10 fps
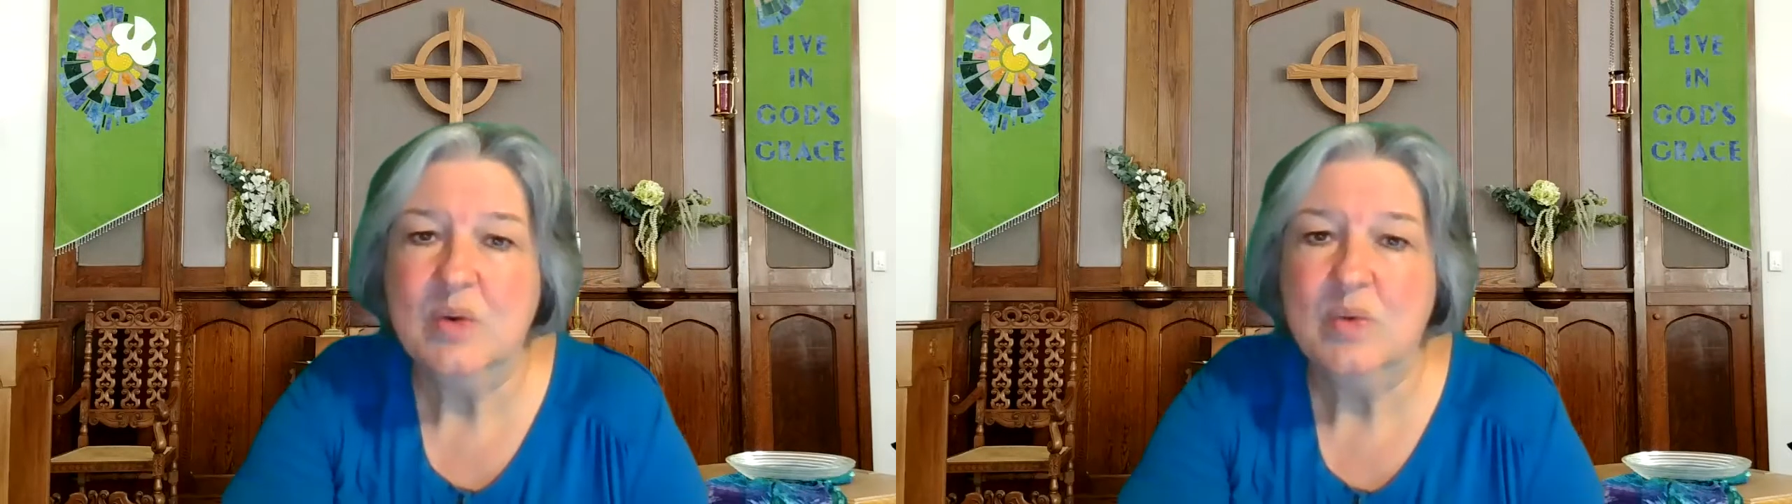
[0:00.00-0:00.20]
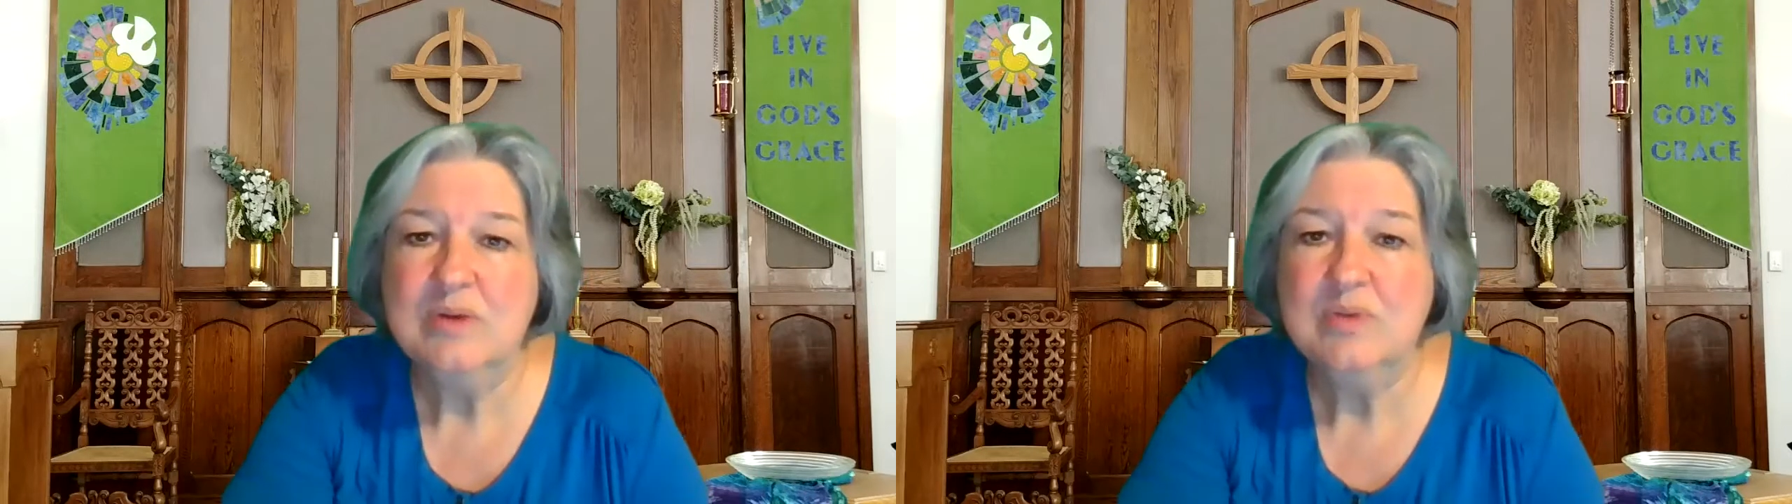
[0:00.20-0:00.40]

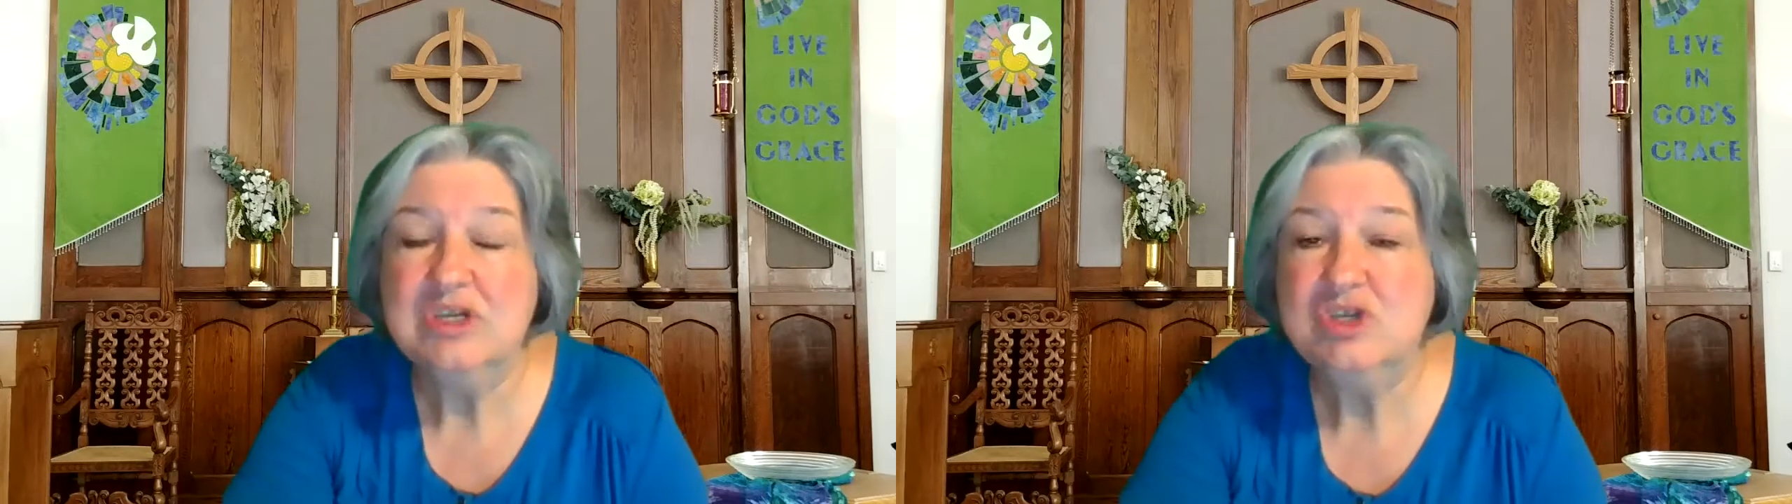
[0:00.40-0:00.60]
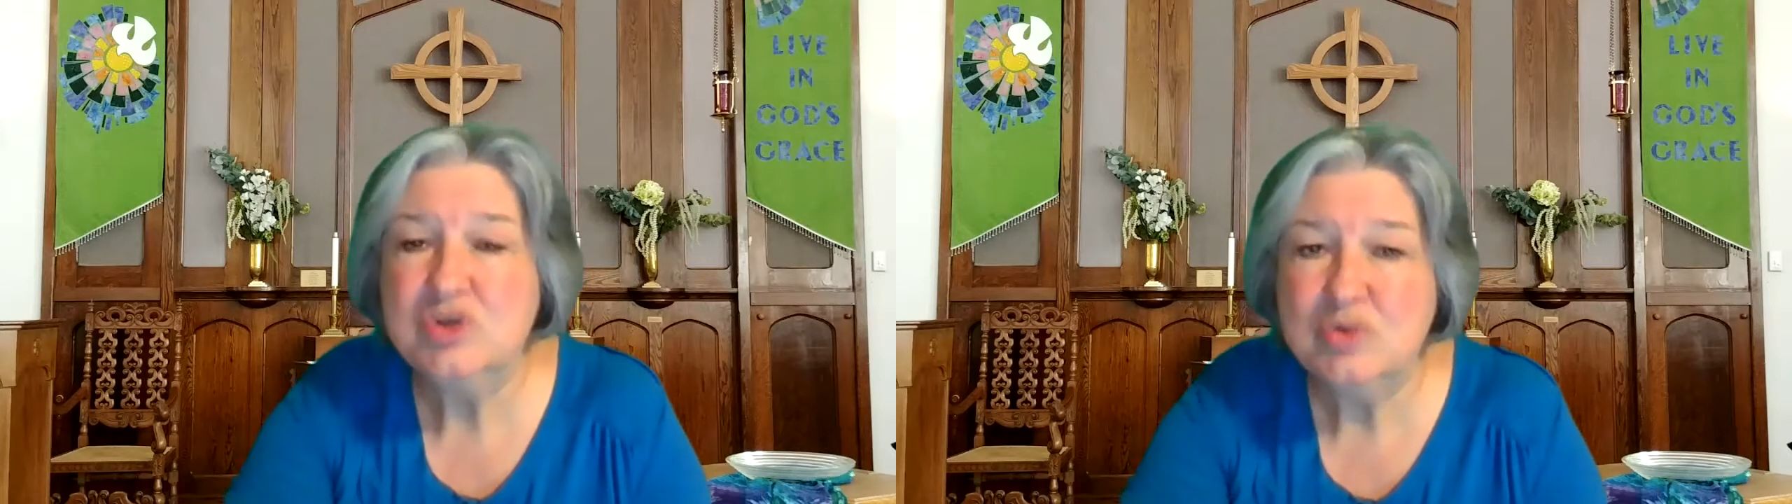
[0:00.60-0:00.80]
when we
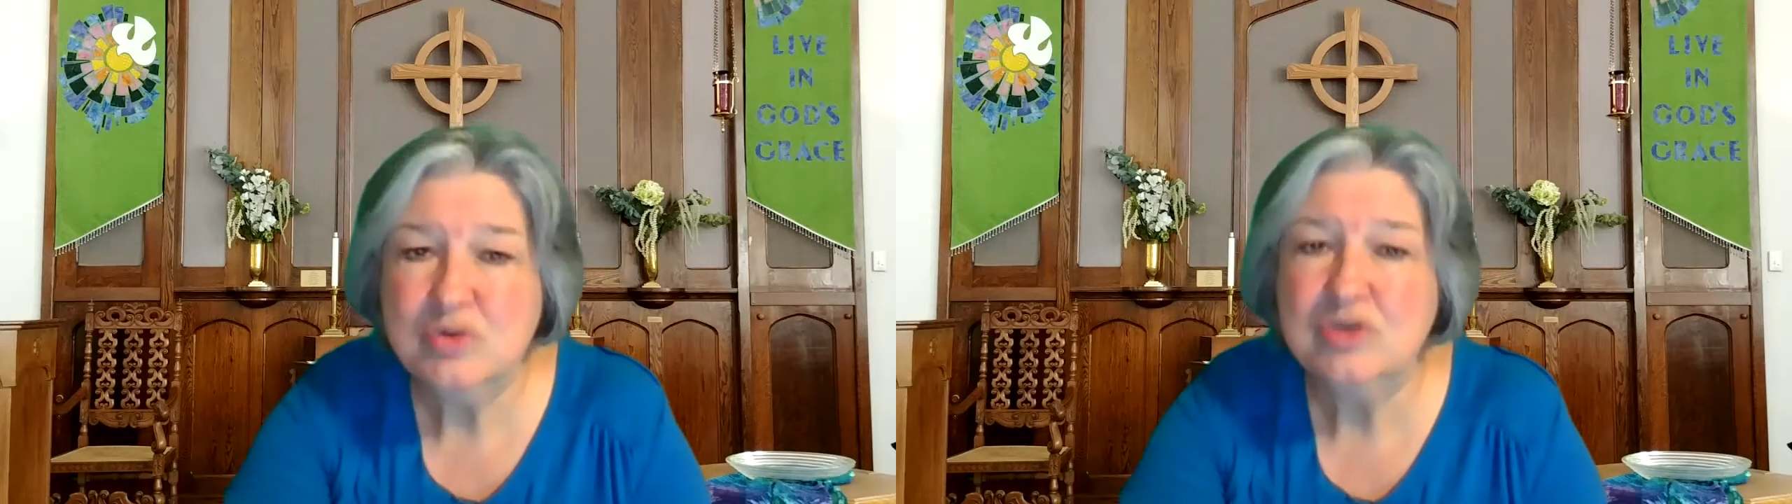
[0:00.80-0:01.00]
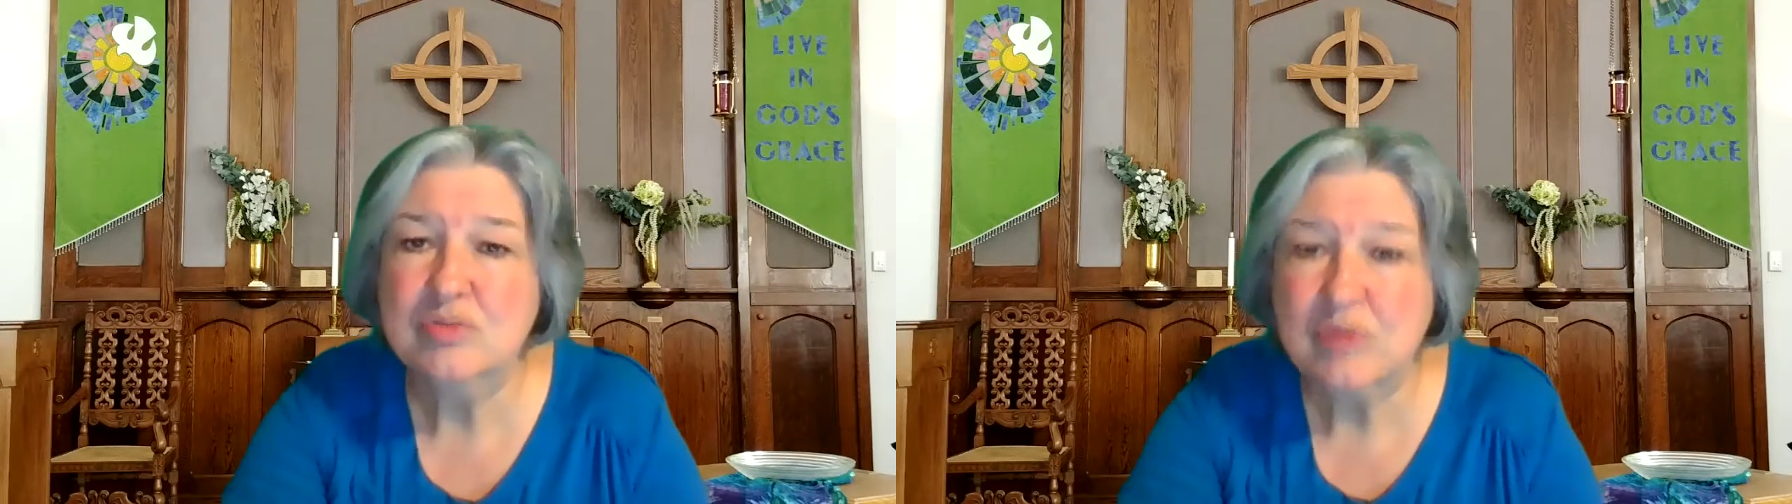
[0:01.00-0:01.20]

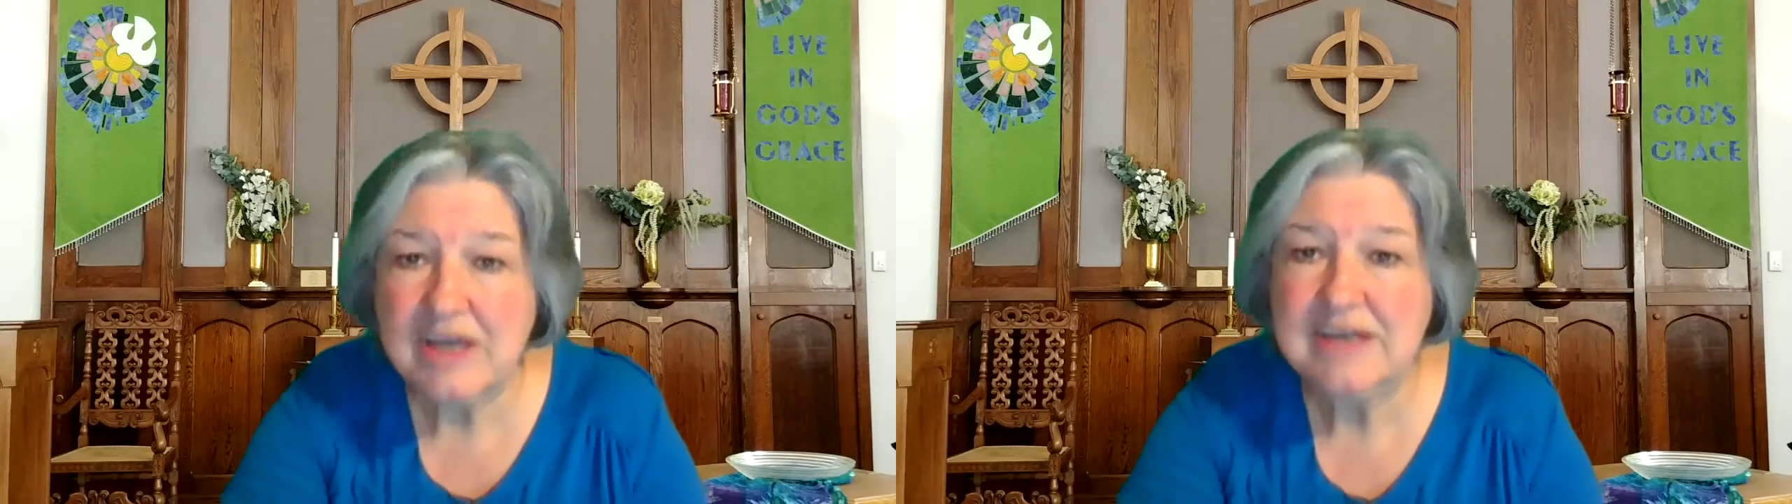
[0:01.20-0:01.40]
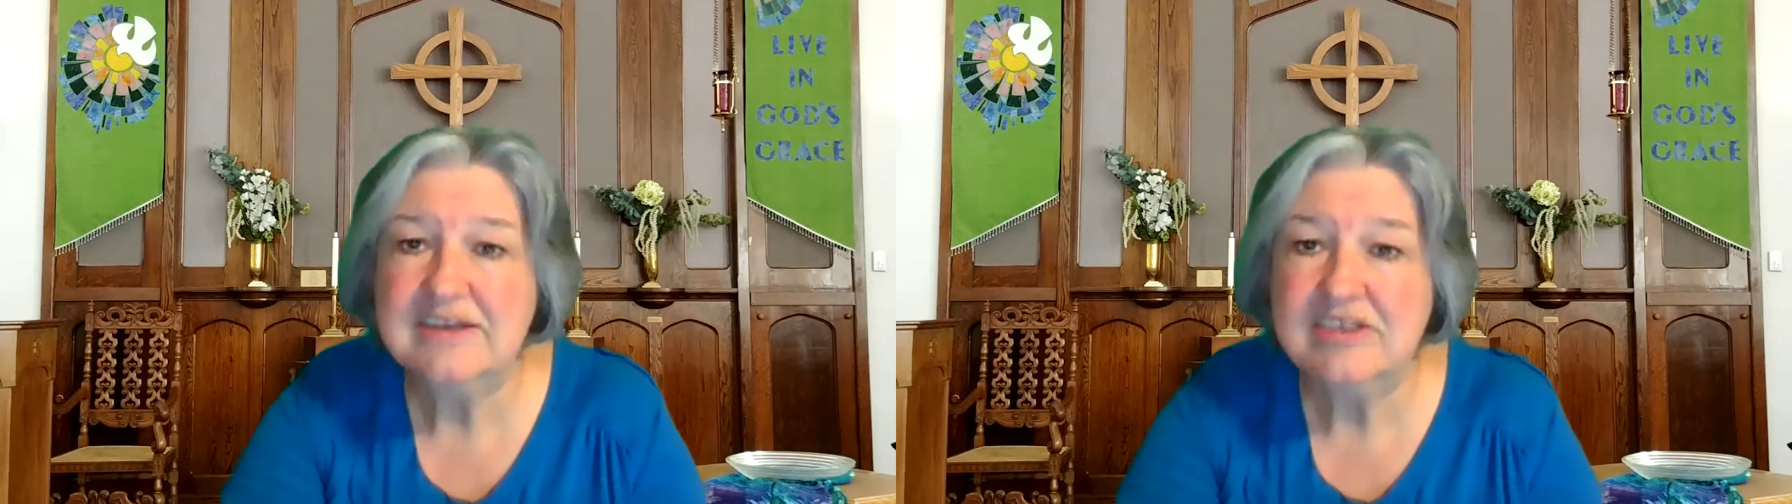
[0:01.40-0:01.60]
do the
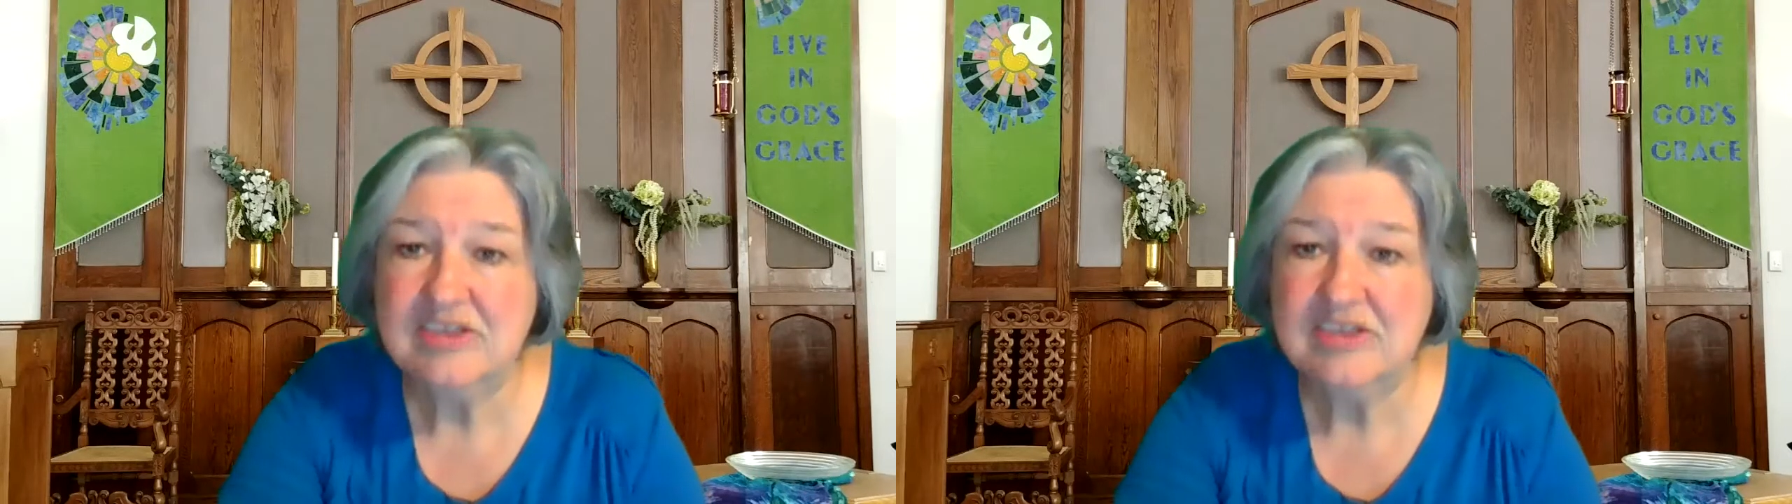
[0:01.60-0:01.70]
right